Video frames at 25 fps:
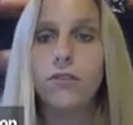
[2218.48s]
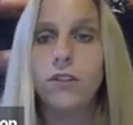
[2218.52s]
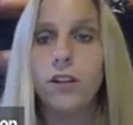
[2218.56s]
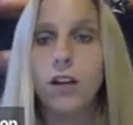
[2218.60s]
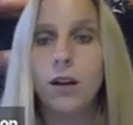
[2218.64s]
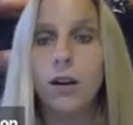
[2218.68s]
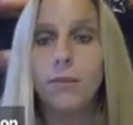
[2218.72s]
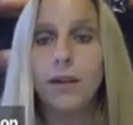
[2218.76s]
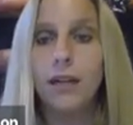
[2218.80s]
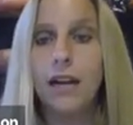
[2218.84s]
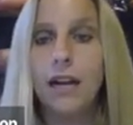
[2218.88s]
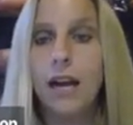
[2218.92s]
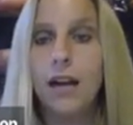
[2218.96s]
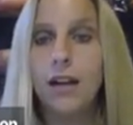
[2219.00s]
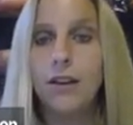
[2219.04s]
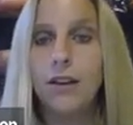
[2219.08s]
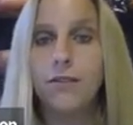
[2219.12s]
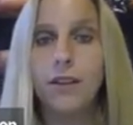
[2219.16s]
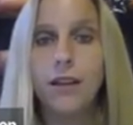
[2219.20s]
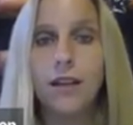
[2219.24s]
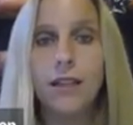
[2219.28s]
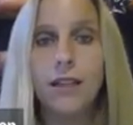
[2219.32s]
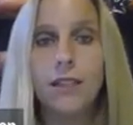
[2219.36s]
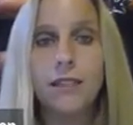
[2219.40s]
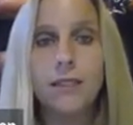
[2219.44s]
coming out of
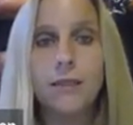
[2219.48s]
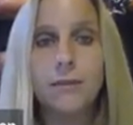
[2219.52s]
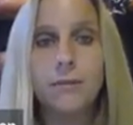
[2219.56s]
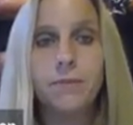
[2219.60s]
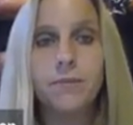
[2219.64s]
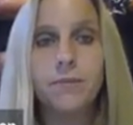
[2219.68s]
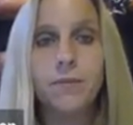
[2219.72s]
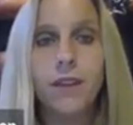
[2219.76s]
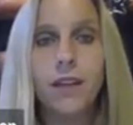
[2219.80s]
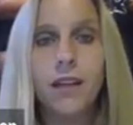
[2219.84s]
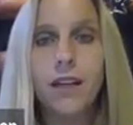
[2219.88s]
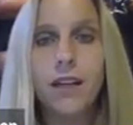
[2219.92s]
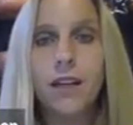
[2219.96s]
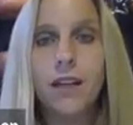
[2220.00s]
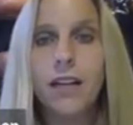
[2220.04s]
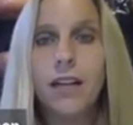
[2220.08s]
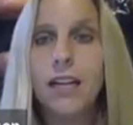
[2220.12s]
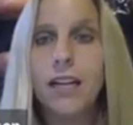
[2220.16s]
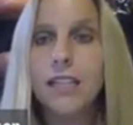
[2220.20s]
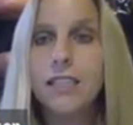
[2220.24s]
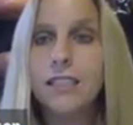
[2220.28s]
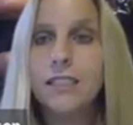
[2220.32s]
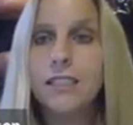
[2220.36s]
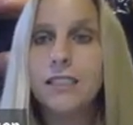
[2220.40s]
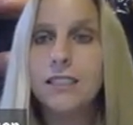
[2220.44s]
this.
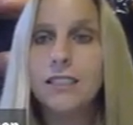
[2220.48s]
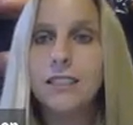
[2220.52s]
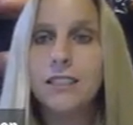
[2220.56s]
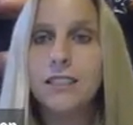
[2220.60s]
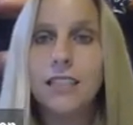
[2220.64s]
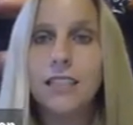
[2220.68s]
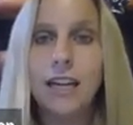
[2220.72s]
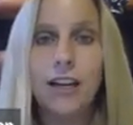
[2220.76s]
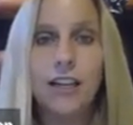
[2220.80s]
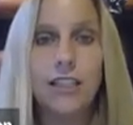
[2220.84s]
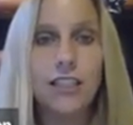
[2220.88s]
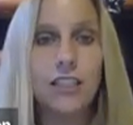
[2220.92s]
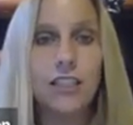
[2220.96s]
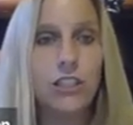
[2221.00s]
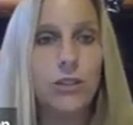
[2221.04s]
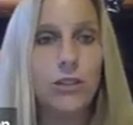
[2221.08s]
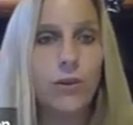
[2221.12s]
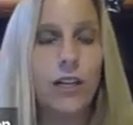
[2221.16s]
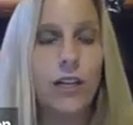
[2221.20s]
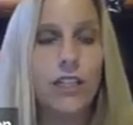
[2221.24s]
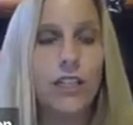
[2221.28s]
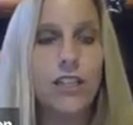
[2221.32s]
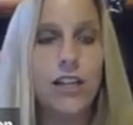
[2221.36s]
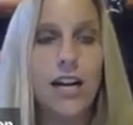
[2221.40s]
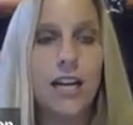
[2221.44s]
And Karen, did you
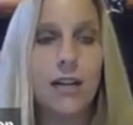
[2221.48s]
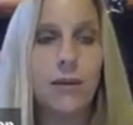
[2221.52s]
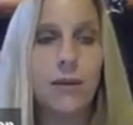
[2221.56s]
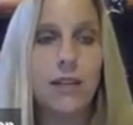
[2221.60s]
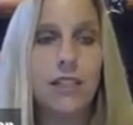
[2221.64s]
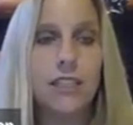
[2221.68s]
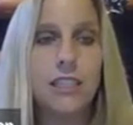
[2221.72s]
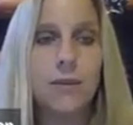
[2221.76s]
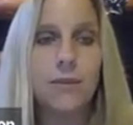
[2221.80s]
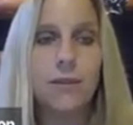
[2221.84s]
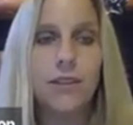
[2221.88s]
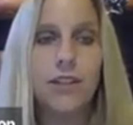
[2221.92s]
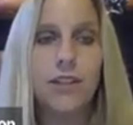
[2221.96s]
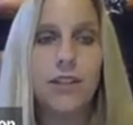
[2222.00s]
want to talk about some of